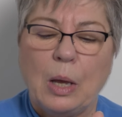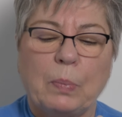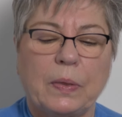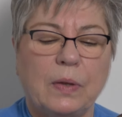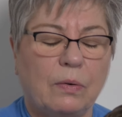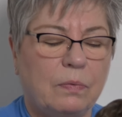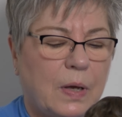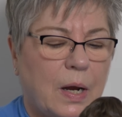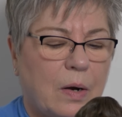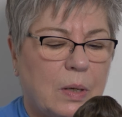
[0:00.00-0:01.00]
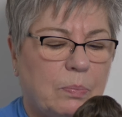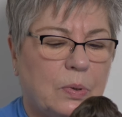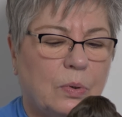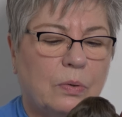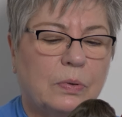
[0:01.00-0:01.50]
but they're very
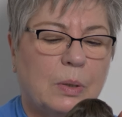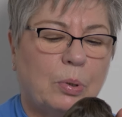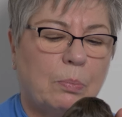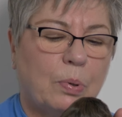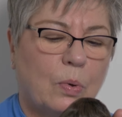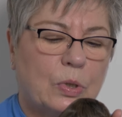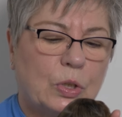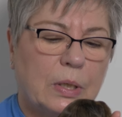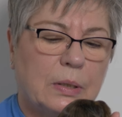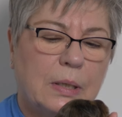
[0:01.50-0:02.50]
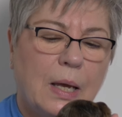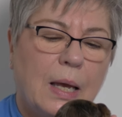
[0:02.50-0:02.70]
beautifully proportioned.